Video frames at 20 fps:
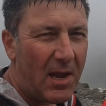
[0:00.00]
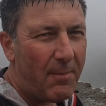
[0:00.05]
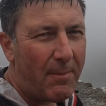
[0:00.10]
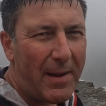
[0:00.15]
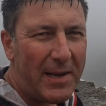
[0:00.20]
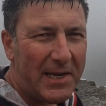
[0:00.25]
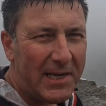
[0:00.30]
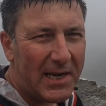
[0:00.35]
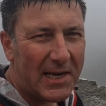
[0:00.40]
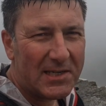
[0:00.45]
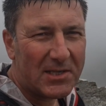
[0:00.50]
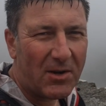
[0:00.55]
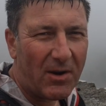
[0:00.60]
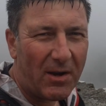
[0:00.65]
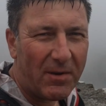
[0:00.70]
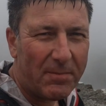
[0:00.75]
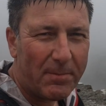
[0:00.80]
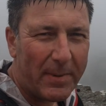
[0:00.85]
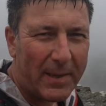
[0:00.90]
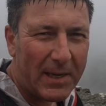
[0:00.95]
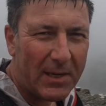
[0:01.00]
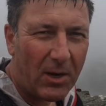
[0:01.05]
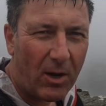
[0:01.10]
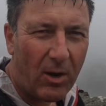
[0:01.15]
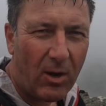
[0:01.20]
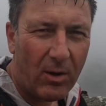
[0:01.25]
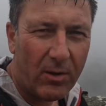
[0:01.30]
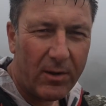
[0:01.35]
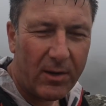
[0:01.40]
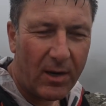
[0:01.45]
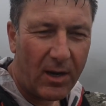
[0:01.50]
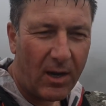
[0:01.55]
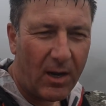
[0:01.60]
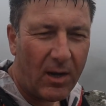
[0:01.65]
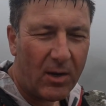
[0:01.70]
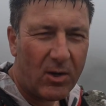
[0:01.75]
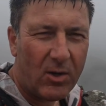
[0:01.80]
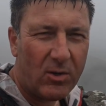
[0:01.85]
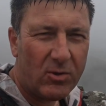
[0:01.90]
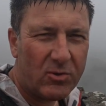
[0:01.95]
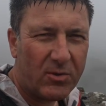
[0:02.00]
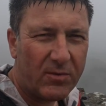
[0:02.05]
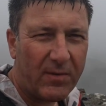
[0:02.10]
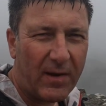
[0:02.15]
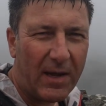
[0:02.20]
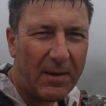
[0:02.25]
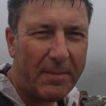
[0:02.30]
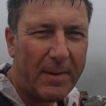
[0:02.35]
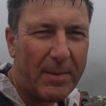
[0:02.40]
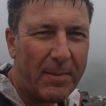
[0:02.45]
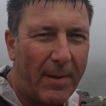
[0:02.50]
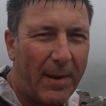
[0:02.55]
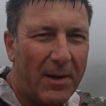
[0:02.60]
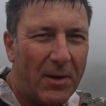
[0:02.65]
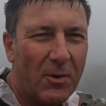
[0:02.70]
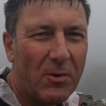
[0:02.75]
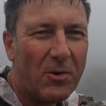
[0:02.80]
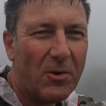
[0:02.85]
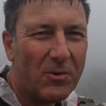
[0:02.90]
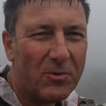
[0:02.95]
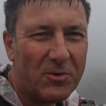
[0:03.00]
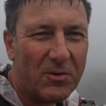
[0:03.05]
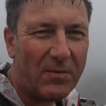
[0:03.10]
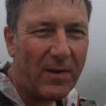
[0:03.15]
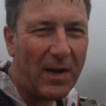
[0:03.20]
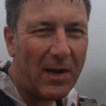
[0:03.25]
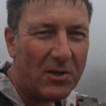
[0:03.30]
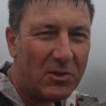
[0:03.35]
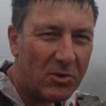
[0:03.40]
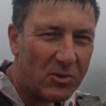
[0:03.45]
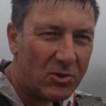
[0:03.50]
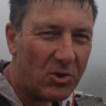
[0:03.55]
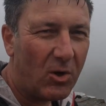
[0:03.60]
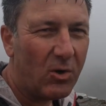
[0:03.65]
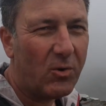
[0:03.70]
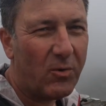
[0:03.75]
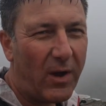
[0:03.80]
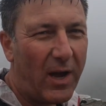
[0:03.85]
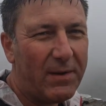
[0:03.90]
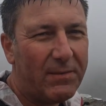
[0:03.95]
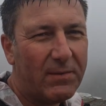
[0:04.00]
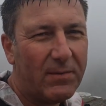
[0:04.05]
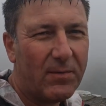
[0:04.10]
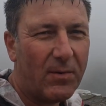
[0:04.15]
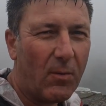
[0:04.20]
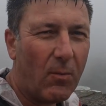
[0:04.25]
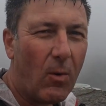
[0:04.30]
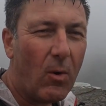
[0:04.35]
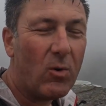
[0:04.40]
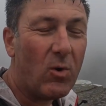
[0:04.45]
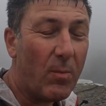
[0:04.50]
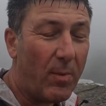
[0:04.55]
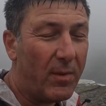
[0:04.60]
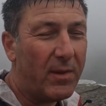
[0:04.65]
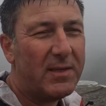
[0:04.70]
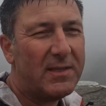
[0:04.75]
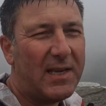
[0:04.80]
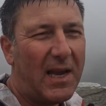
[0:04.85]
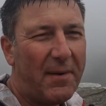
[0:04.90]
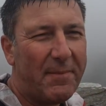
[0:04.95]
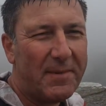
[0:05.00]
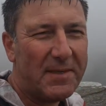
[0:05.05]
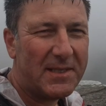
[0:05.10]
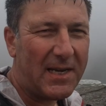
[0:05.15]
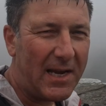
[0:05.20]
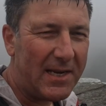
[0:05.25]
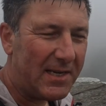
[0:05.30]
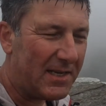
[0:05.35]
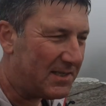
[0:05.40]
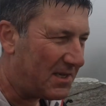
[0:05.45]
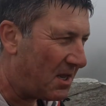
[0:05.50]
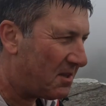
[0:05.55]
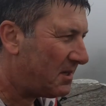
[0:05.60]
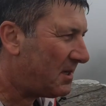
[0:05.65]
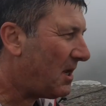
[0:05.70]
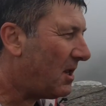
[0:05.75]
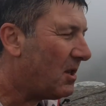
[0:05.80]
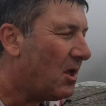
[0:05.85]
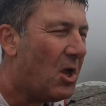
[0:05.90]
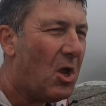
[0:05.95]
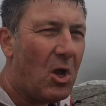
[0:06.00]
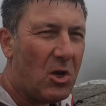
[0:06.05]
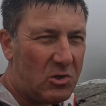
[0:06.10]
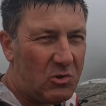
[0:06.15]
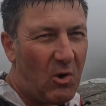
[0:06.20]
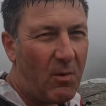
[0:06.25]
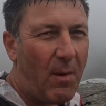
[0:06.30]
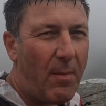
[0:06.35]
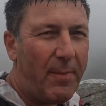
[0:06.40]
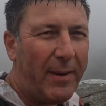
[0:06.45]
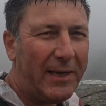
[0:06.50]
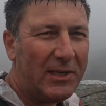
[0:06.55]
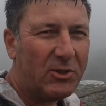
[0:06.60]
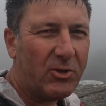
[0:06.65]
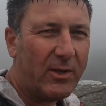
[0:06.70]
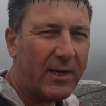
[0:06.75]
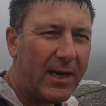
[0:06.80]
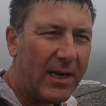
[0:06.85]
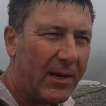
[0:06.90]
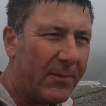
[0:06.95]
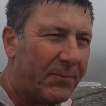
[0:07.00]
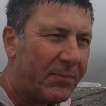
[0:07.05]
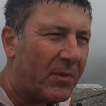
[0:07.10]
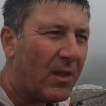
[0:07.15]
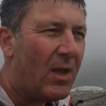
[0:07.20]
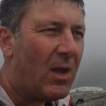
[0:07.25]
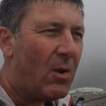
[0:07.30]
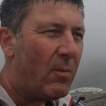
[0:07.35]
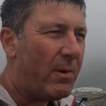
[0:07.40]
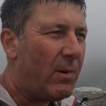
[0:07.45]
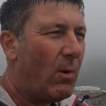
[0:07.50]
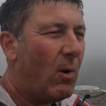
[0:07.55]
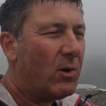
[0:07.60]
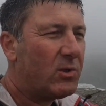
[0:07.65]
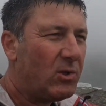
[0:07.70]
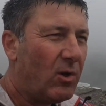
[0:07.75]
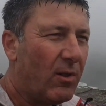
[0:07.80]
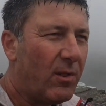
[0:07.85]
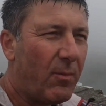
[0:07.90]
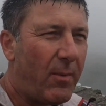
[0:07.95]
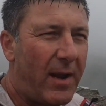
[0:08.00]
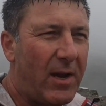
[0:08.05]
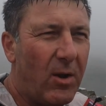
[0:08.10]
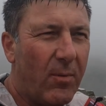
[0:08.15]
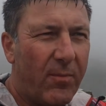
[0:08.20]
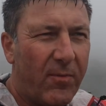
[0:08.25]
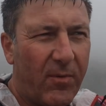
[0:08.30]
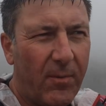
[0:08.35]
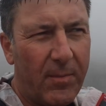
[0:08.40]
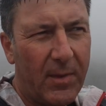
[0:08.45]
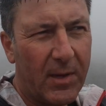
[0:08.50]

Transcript: many years ago I appeared on Countryfile. People might know Countryfile. I took John Craven for a walk up on the Simonside Hills. I think I'll drop a picture in here. We walked all the way up from